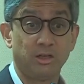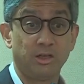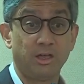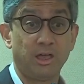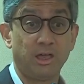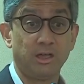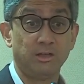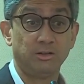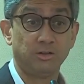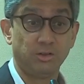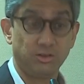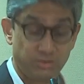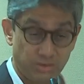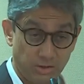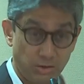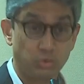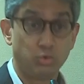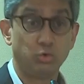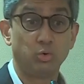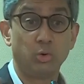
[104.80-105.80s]
And these
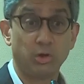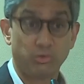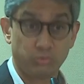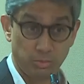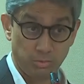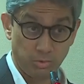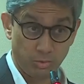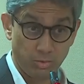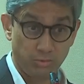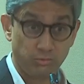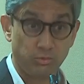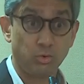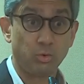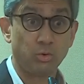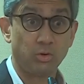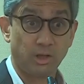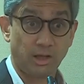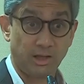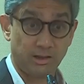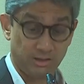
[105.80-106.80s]
things do have to be
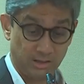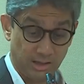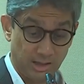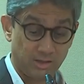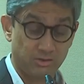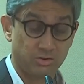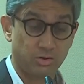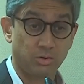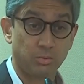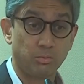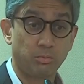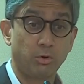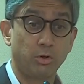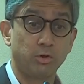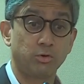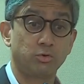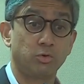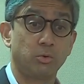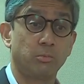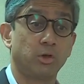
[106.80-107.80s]
reviewed at a, at a certain
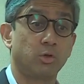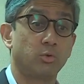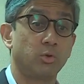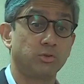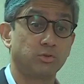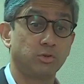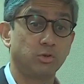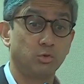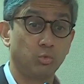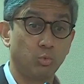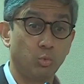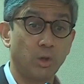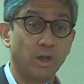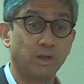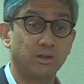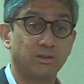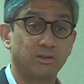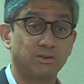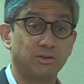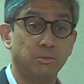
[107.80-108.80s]
point. So my question is,
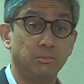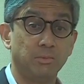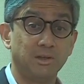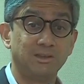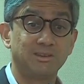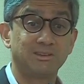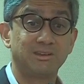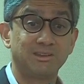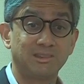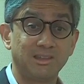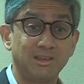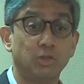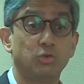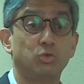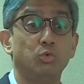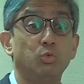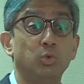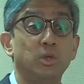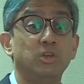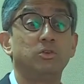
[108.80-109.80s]
what does the minister think
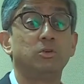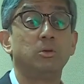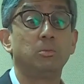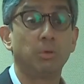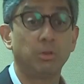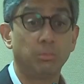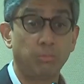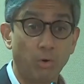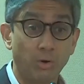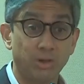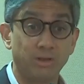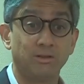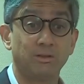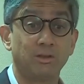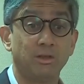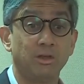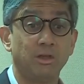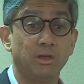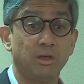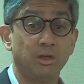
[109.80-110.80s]
is a reasonable point
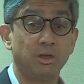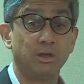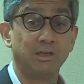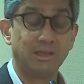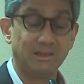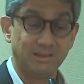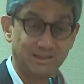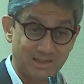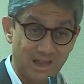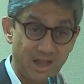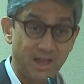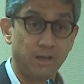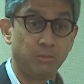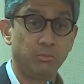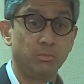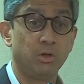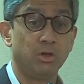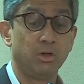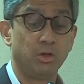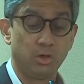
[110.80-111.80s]
in
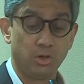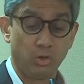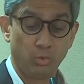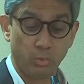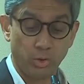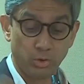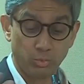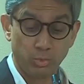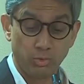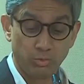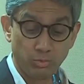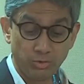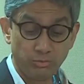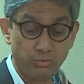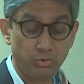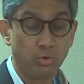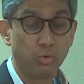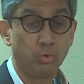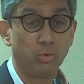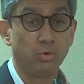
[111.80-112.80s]
time when we
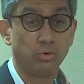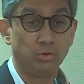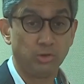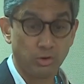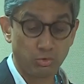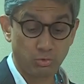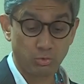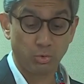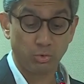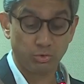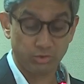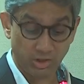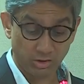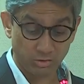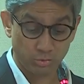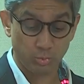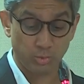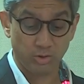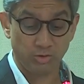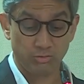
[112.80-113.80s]
review these rules
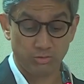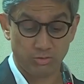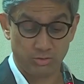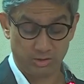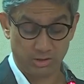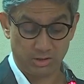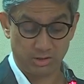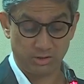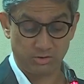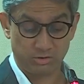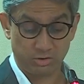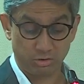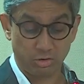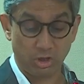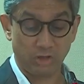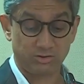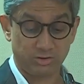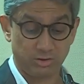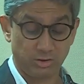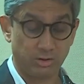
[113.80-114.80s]
as we've uh,
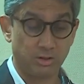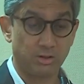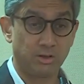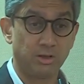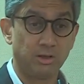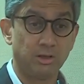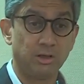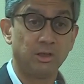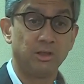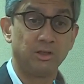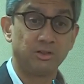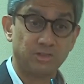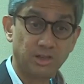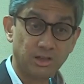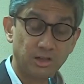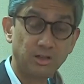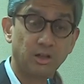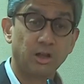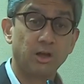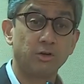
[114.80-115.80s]
suggested? The
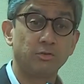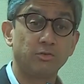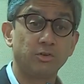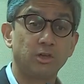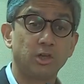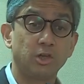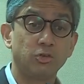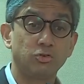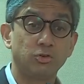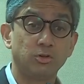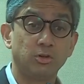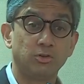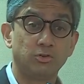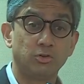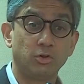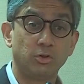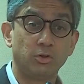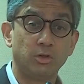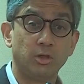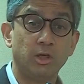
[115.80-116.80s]
second clarification is
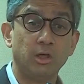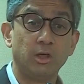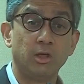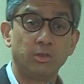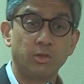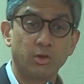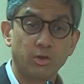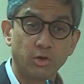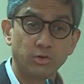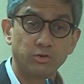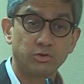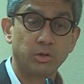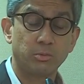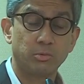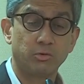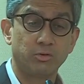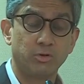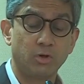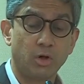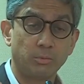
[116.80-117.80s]
on the concept
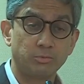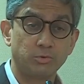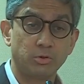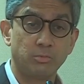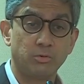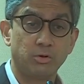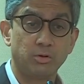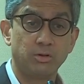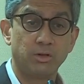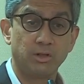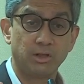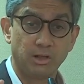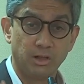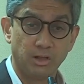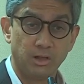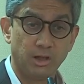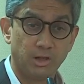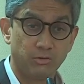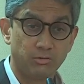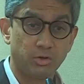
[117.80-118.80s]
of an optimal uh,
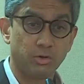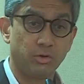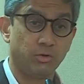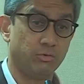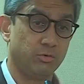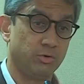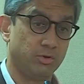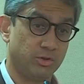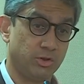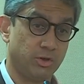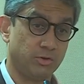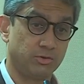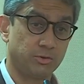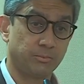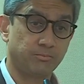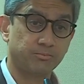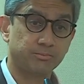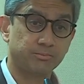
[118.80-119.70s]
level of reserves.